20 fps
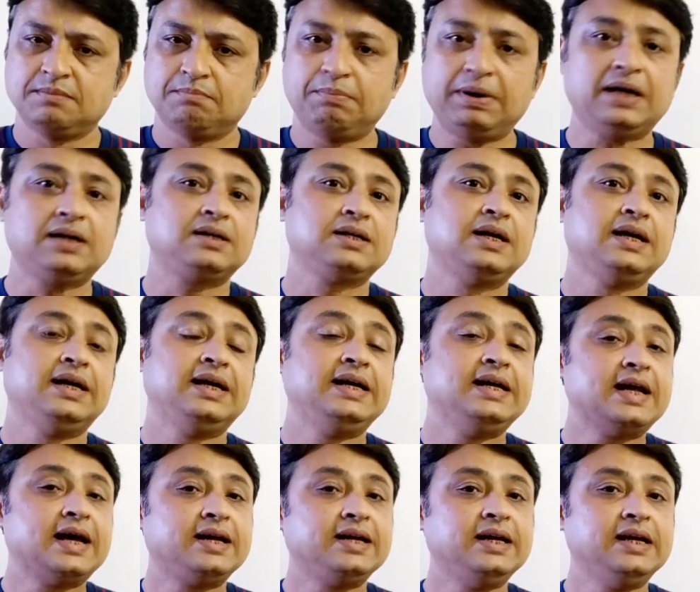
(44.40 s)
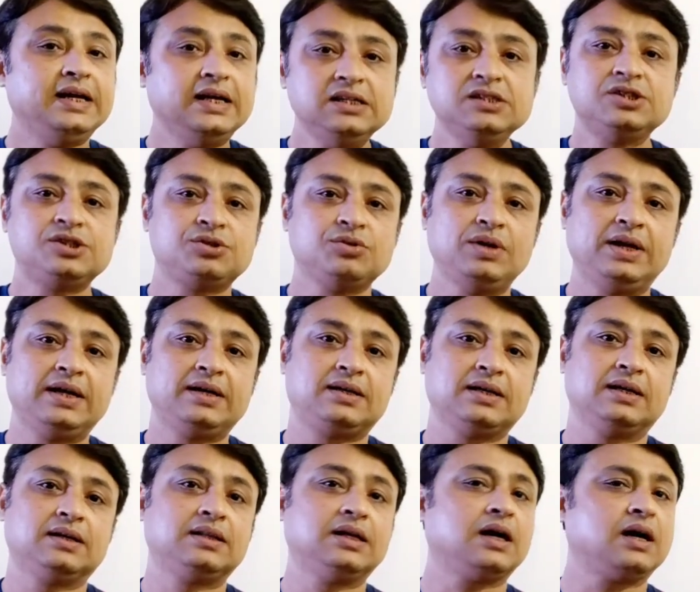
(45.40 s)
But in an
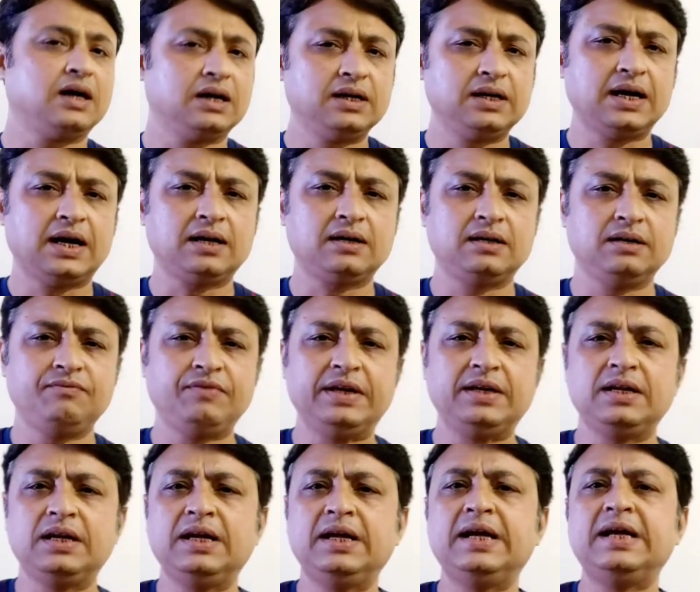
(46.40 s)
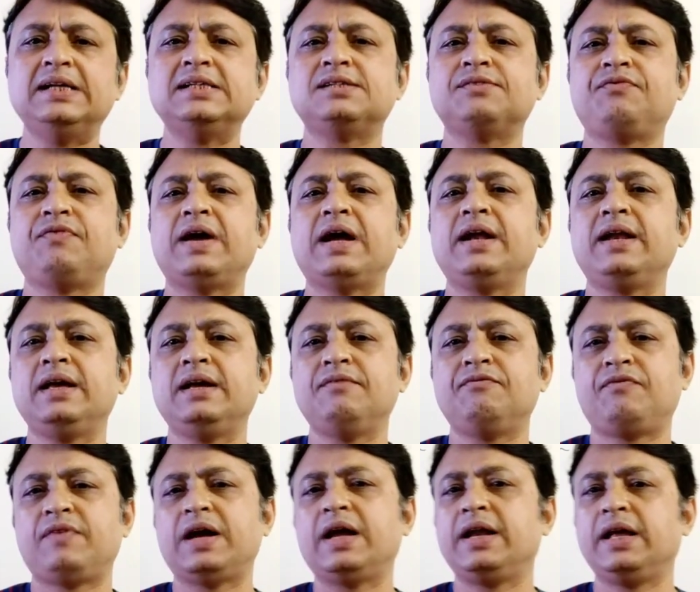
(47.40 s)
insulator, the conductivity is very,
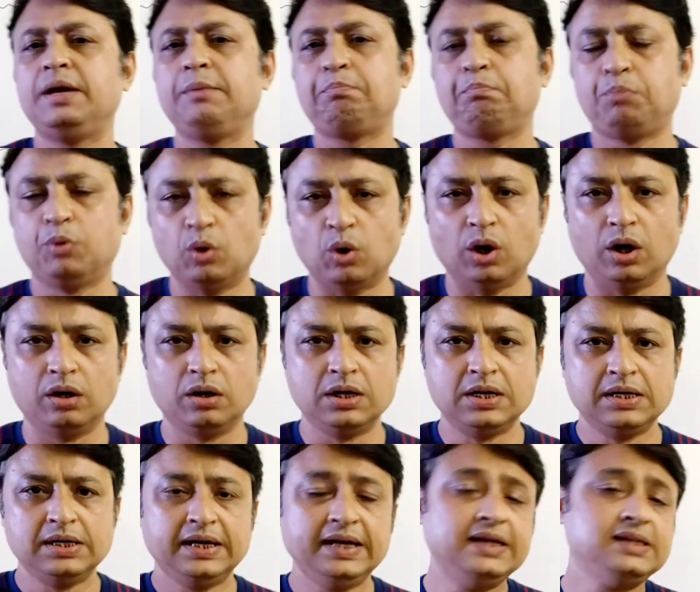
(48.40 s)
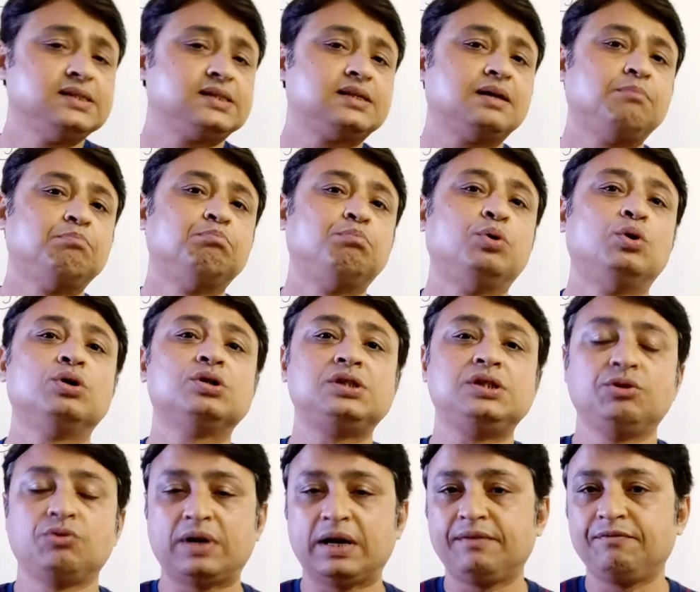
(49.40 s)
very poor. In some books,
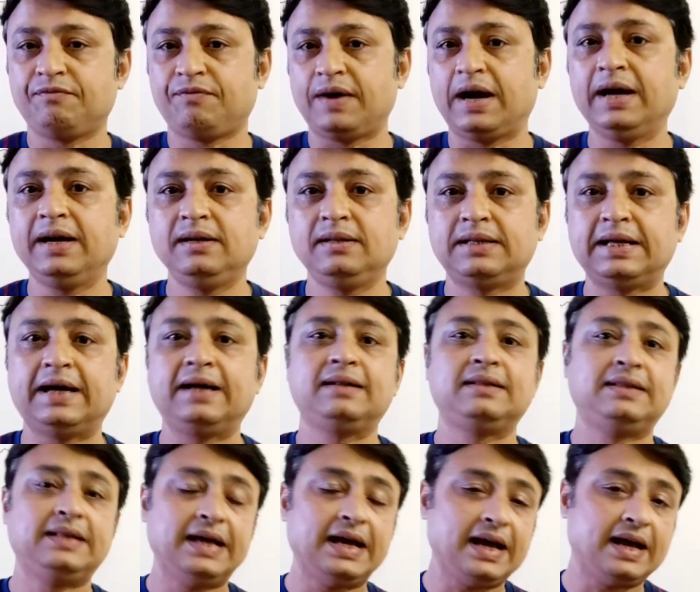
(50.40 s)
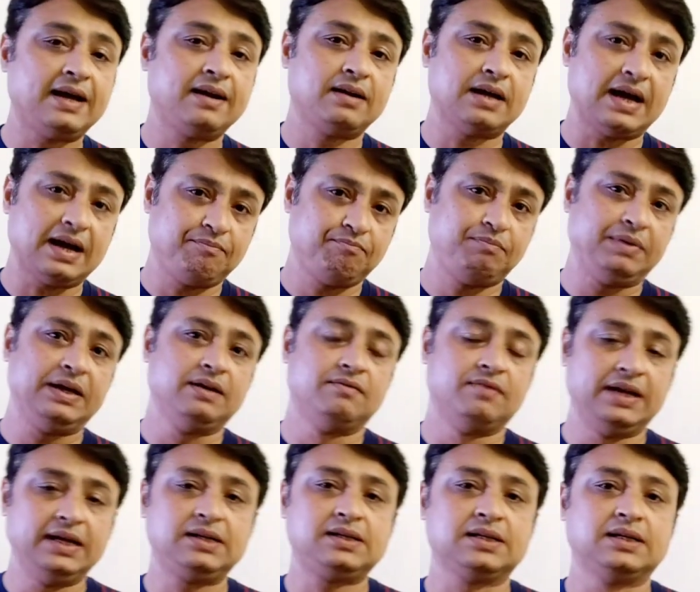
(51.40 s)
you can find that there have been
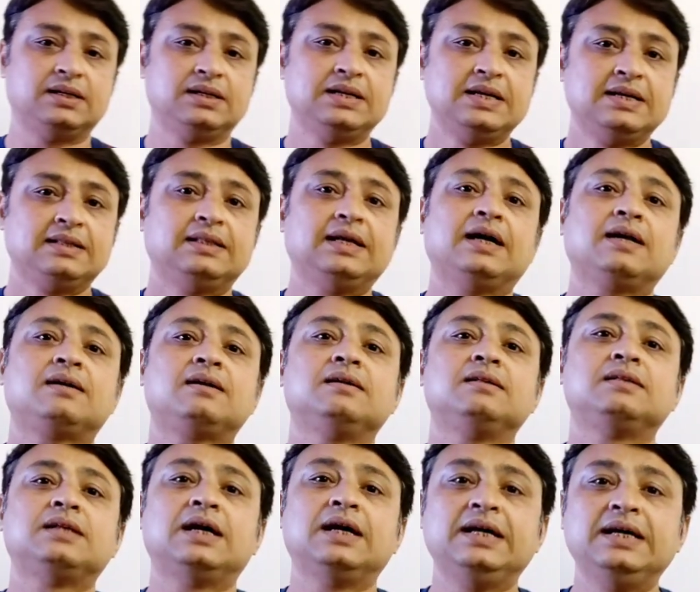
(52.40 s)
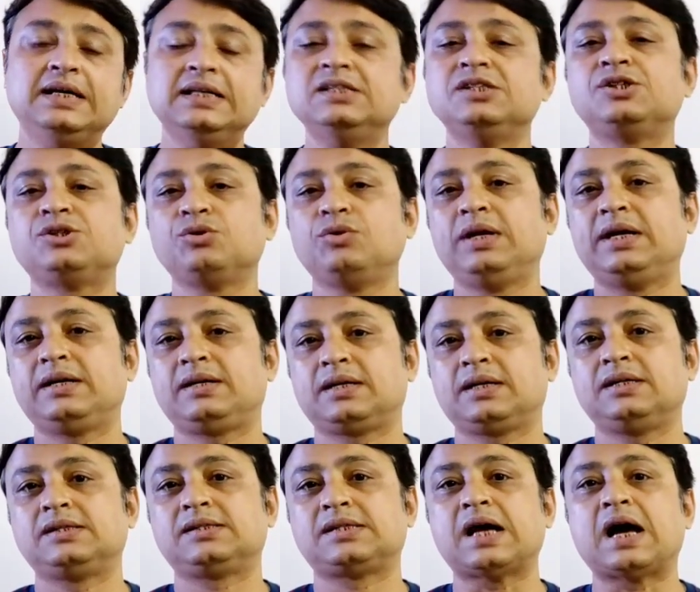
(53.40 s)
written that the
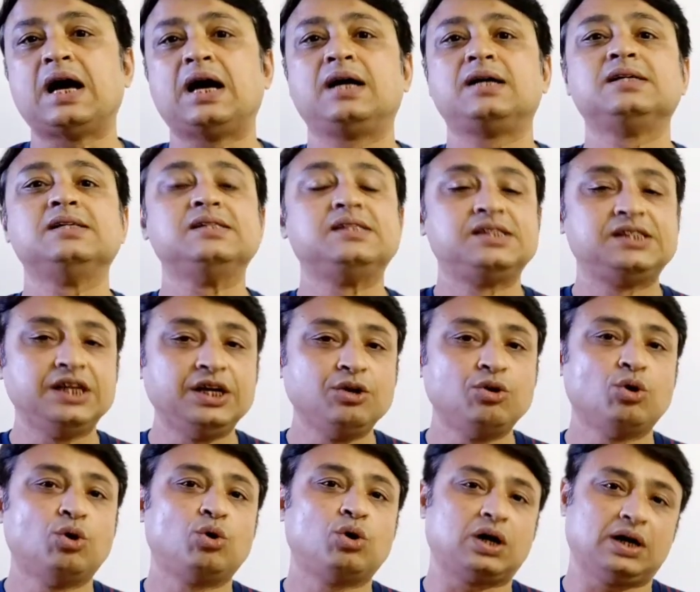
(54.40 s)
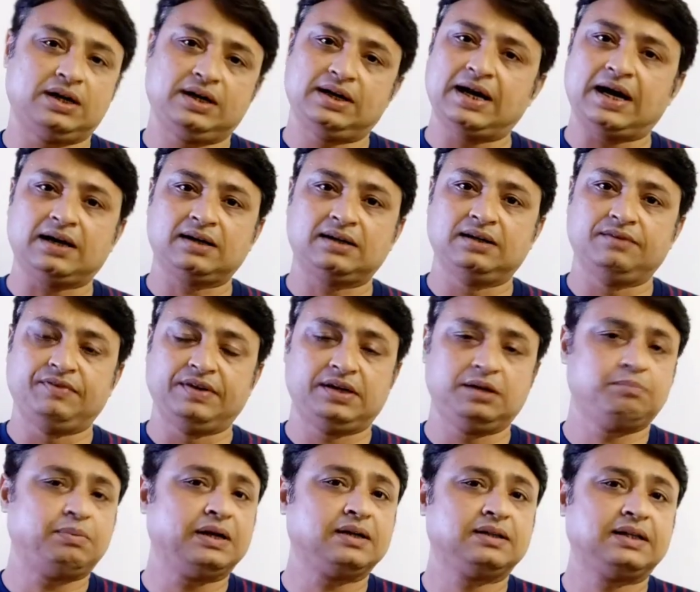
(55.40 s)
insulators are zero
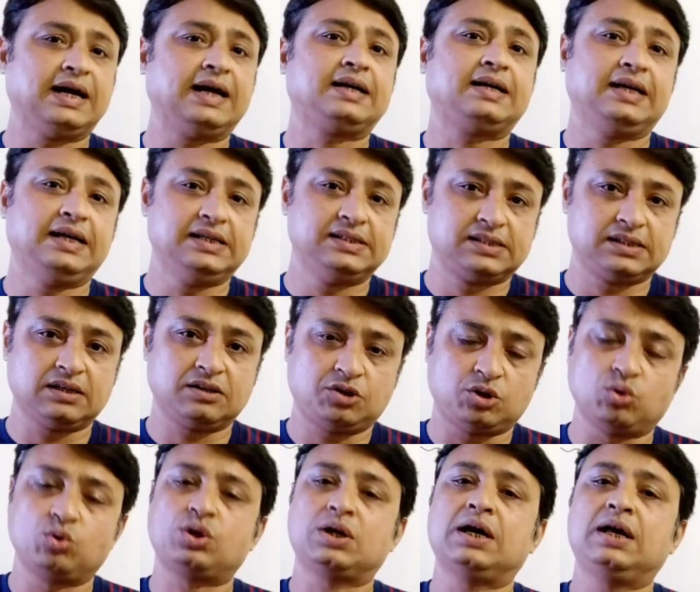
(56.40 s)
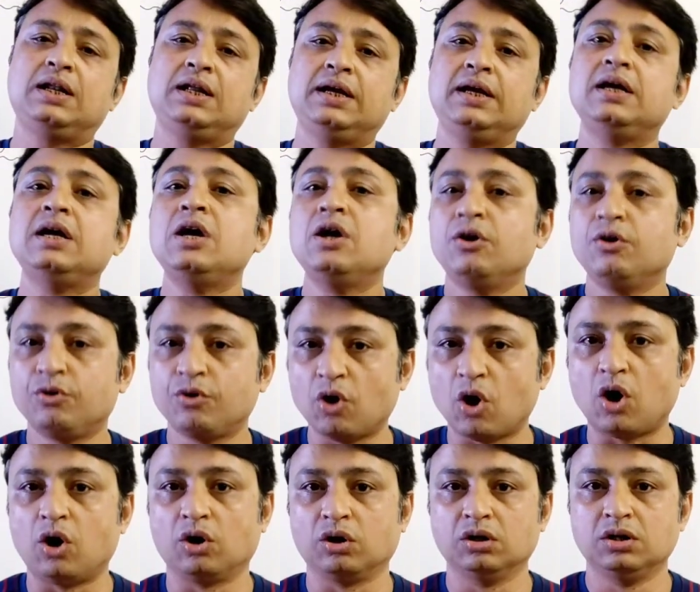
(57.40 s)
conductivity, but that is totally
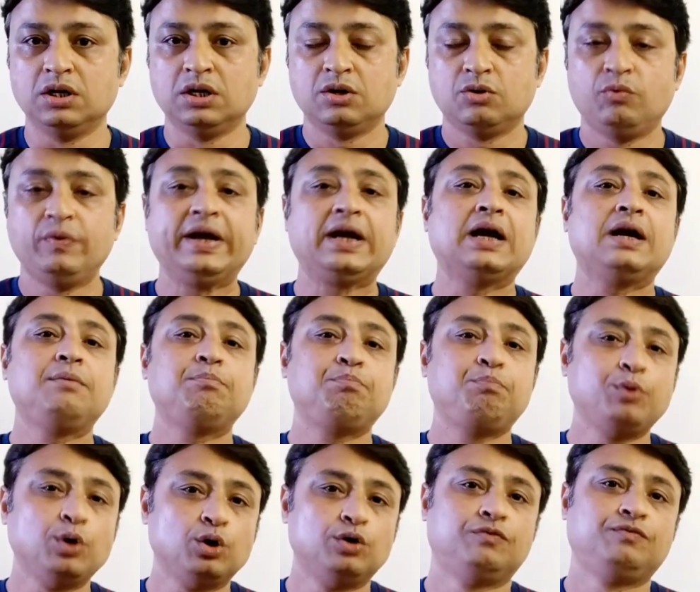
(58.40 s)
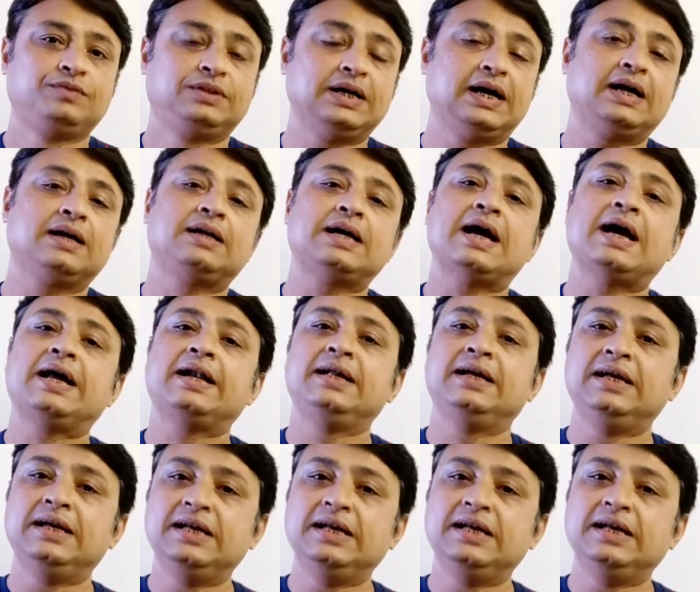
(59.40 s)
wrong we can prove that an